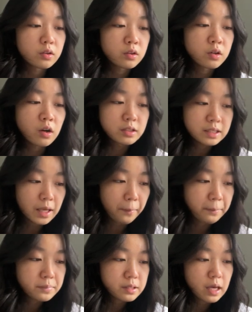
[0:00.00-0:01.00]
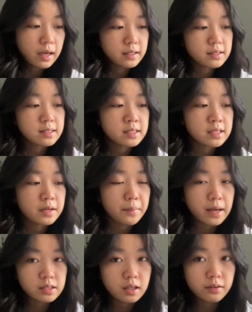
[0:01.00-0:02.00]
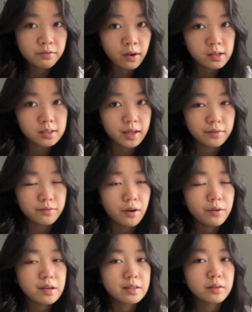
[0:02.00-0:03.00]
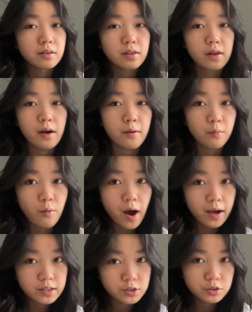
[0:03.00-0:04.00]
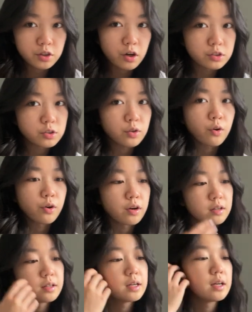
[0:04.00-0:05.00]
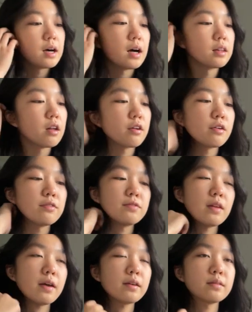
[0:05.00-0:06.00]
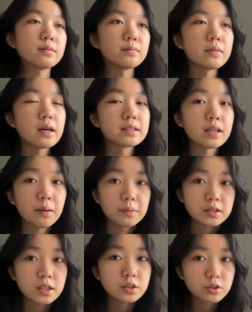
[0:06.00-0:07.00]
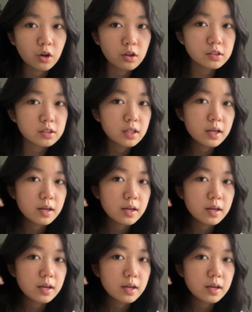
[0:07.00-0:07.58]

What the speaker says: concepts and cinematic effects, like very wide shots or a lot of like establishing shots.